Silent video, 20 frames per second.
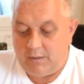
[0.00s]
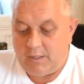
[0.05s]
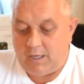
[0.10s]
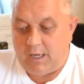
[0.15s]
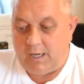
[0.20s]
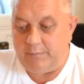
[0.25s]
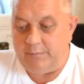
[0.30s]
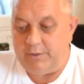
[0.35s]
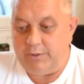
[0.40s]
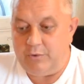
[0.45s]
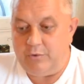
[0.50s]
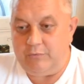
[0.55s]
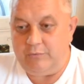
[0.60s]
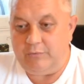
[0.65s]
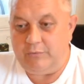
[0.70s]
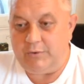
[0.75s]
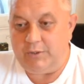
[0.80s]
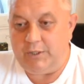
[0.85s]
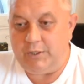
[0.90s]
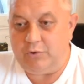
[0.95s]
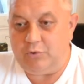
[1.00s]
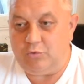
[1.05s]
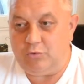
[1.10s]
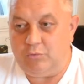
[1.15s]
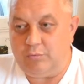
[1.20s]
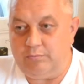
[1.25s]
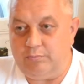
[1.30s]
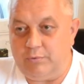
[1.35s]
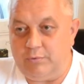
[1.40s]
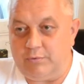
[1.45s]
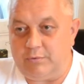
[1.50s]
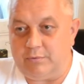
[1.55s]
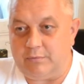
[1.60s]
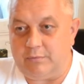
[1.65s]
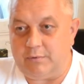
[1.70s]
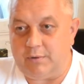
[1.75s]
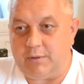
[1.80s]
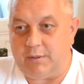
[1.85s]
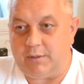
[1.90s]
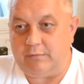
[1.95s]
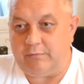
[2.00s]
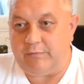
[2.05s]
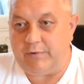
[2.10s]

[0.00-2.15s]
mean, you would need to put uh,